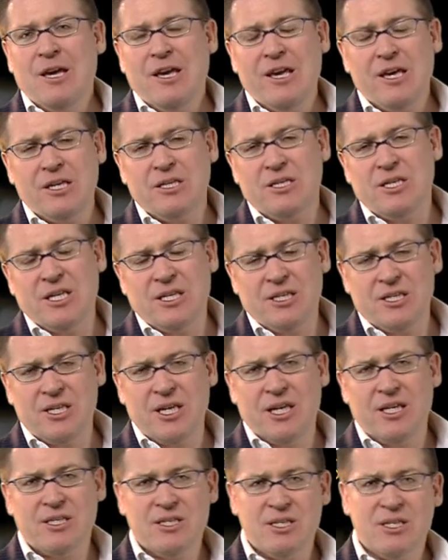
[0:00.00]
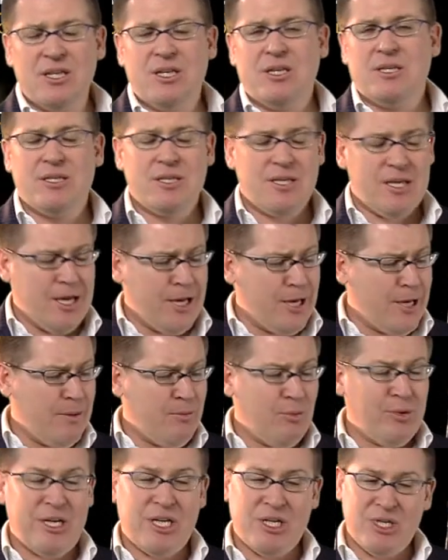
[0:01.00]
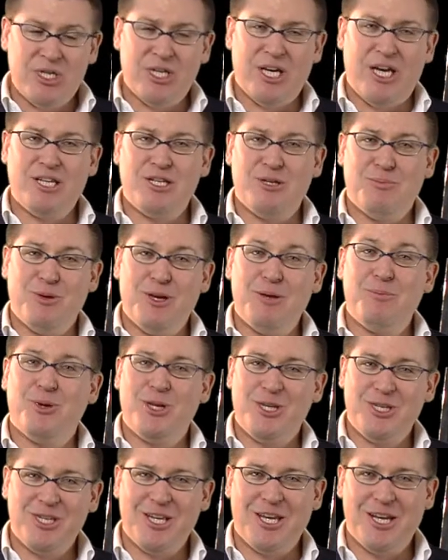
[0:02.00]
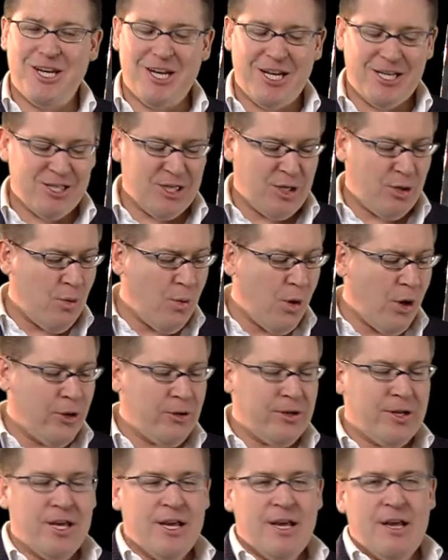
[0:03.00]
is he says this, he didn't say it to me, but he said it as a quote,